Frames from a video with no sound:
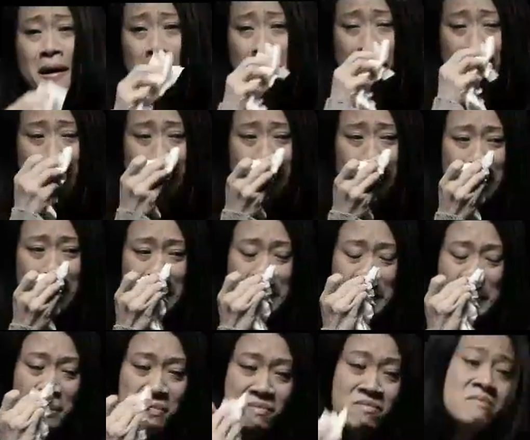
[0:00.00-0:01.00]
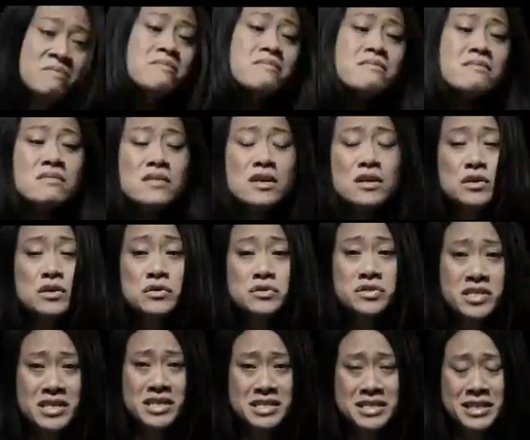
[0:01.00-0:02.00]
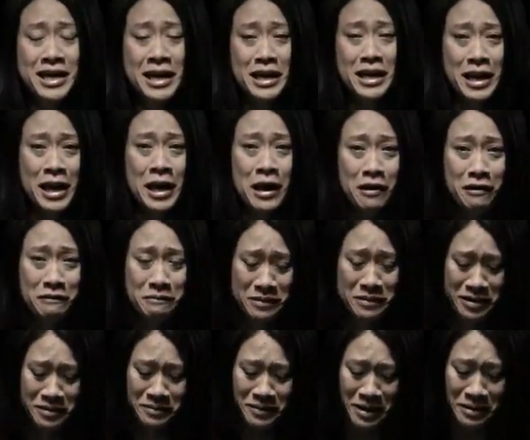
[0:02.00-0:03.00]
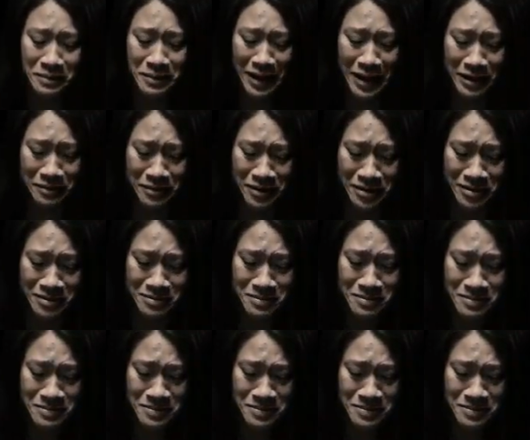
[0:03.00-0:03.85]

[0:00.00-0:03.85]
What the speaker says: I mean, who's gonna take care of me and my baby?